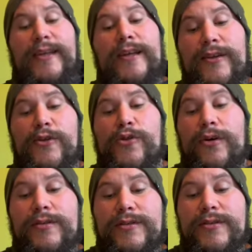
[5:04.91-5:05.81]
healing
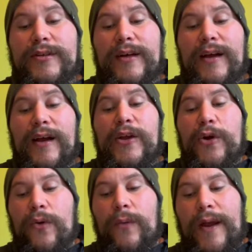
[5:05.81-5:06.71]
thoughts
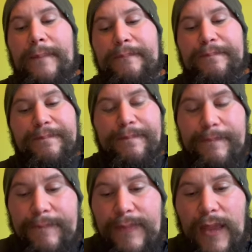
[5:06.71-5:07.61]
your way.
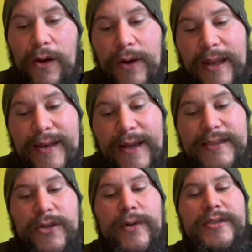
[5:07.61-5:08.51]
Okay,
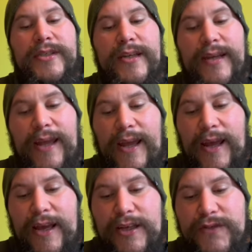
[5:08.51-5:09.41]
next question
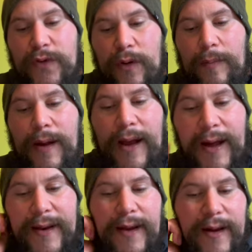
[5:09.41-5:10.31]
is from
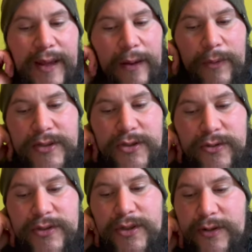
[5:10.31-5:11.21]
Anna. Get well
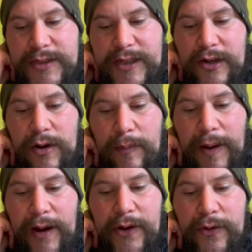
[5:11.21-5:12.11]
soon. Sorry to hear
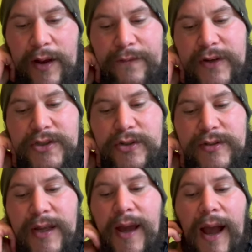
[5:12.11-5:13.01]
about your health
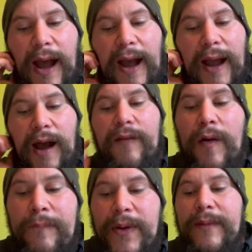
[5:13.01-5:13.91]
issues. I have a
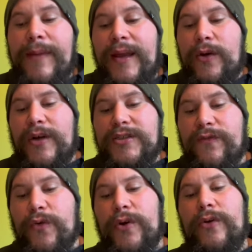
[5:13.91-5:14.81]
big main question
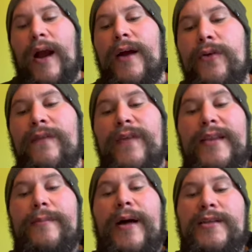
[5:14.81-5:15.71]
for you. How do I find
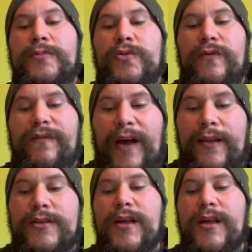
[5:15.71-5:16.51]
the balance between fat loss,